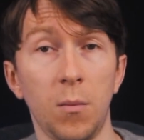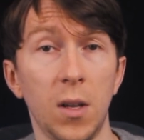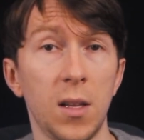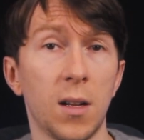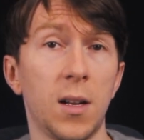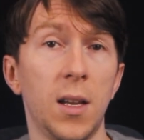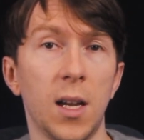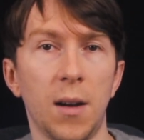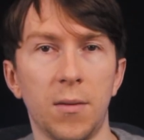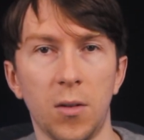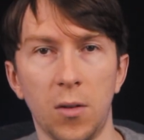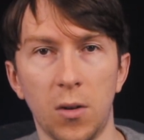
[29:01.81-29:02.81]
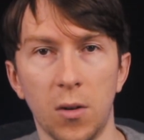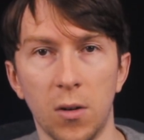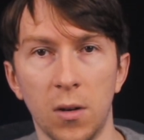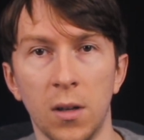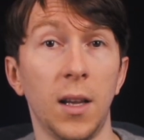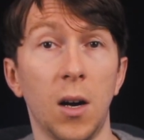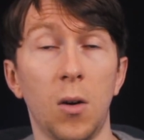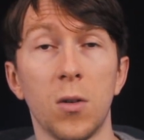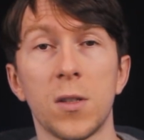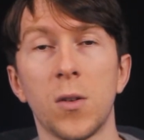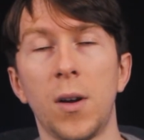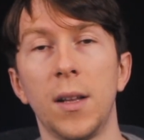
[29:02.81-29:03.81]
immediately after the call. There are
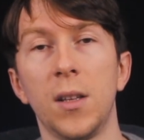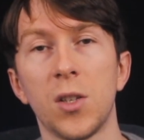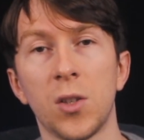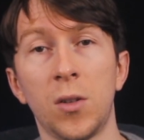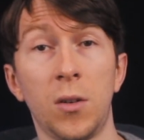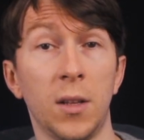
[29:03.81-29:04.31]
also additional